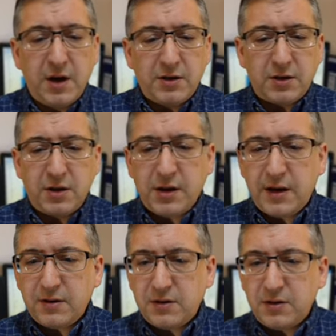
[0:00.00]
So you go
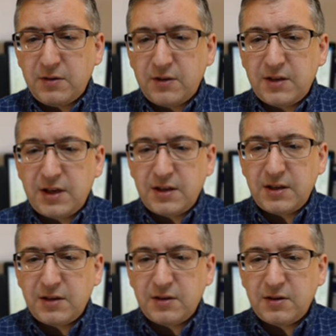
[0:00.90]
down to
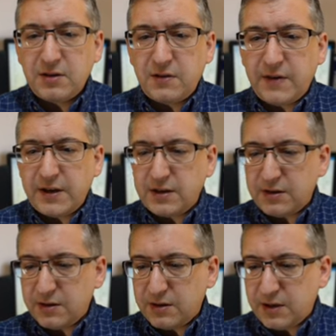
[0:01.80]
Settings,
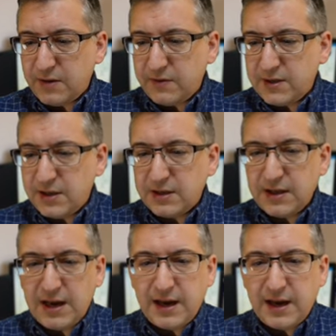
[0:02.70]
Devices and Services,